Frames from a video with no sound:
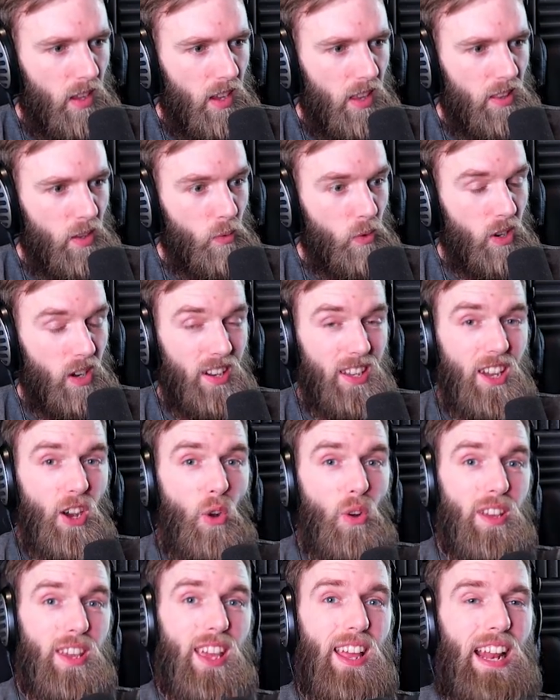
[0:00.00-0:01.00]
And then we're going to
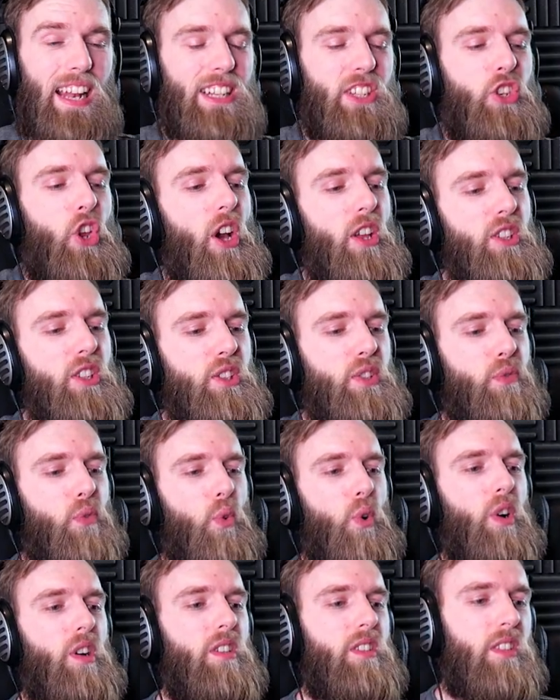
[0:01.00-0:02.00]
go and get tons of
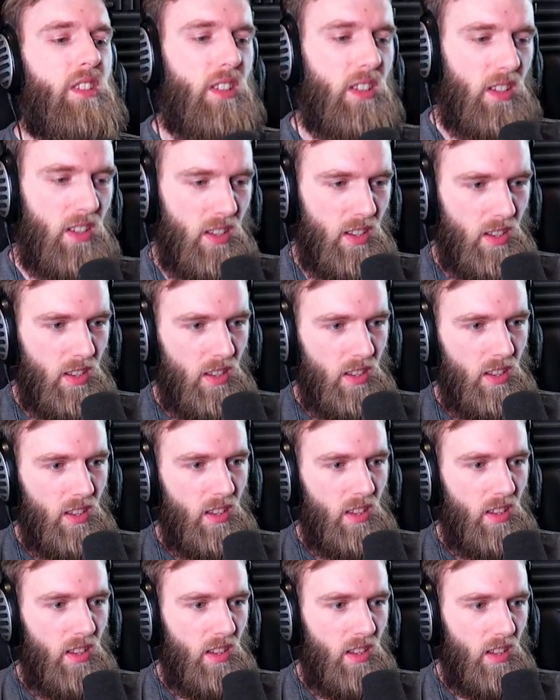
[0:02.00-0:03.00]
wood.
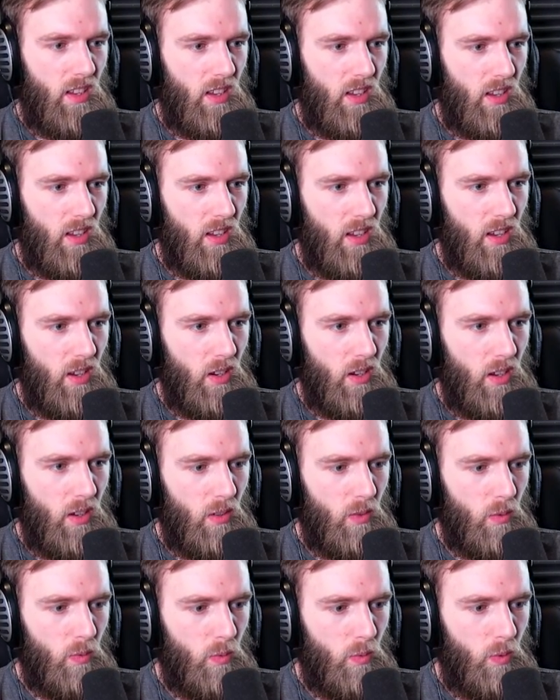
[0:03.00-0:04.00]
Uh,
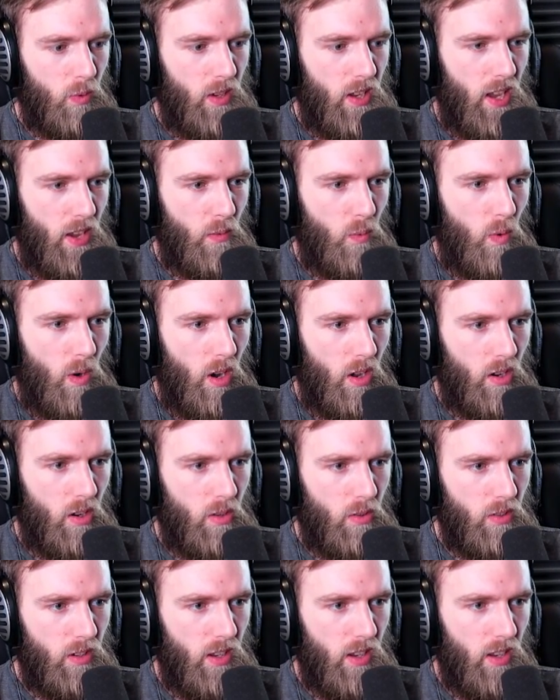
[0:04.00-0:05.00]
we have
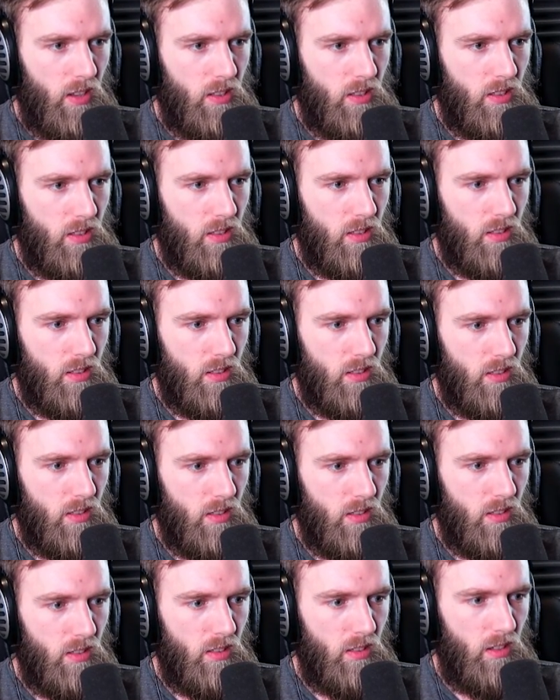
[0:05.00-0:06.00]
water,
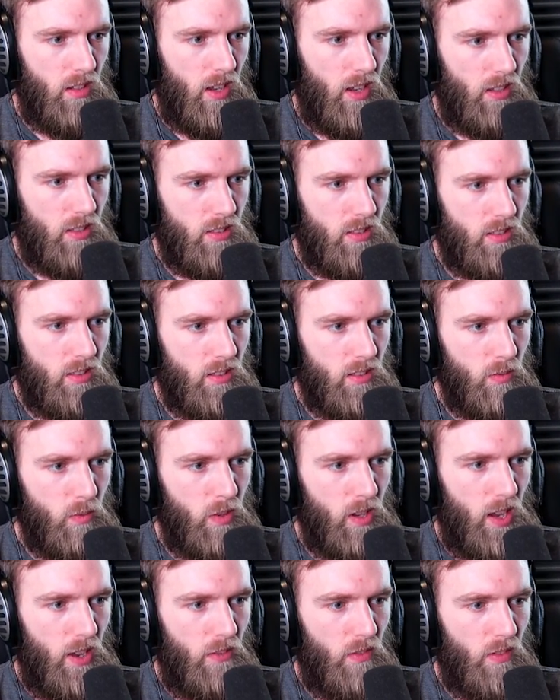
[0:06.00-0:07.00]
yes. Yes,
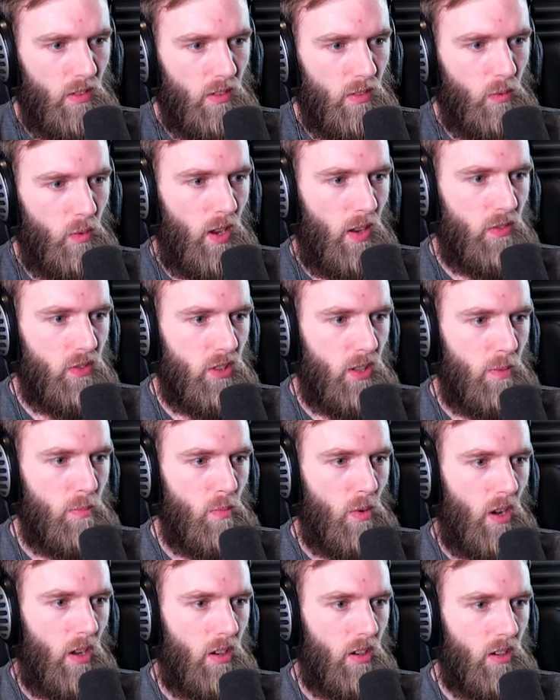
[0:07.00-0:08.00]
we have we have
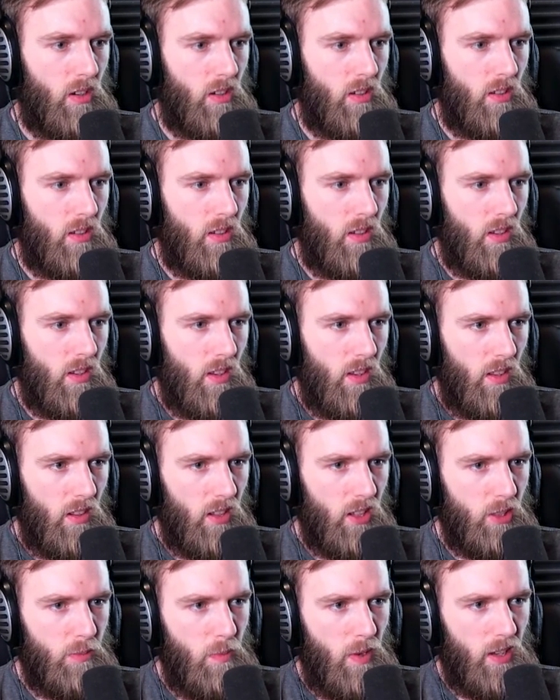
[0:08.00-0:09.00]
some water.
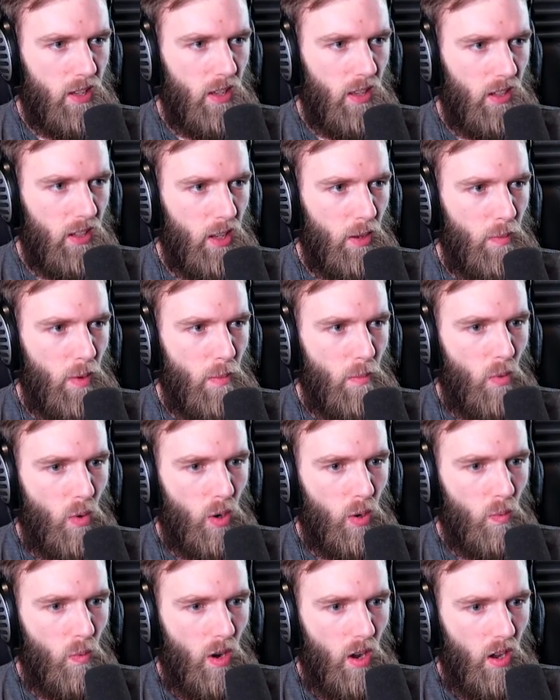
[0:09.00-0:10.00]
Let's make a little bit
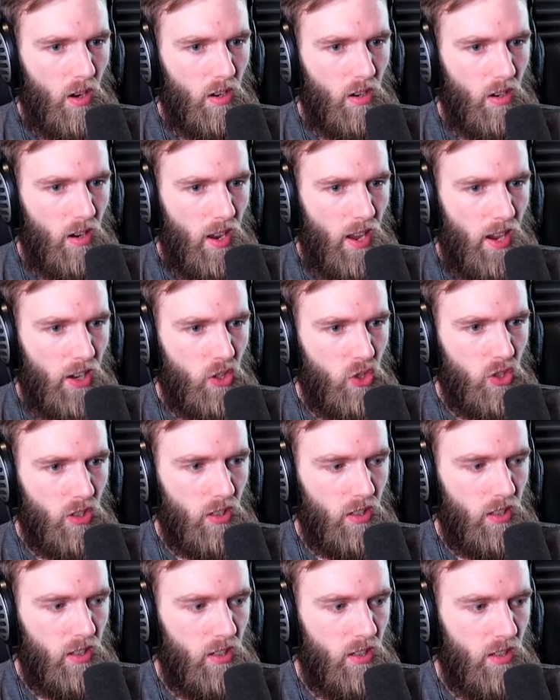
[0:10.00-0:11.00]
more water,
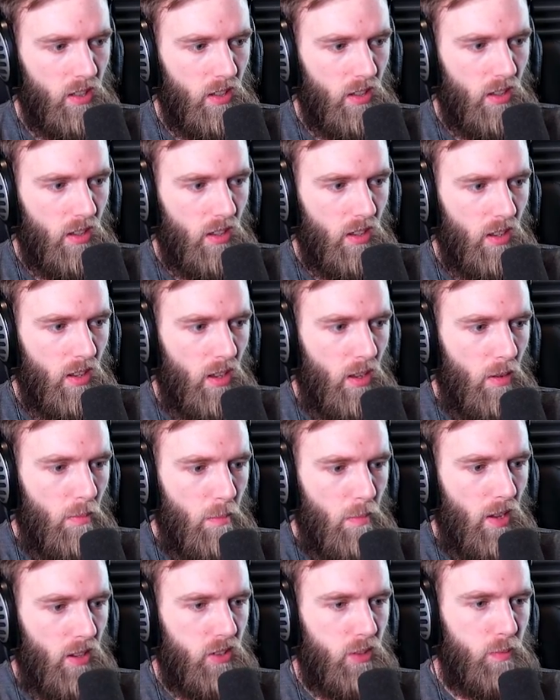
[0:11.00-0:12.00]
actually.
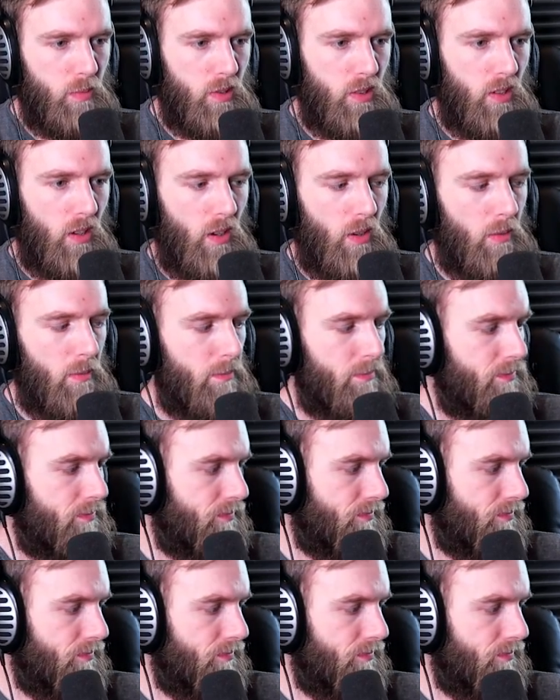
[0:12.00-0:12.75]
Melt some snow.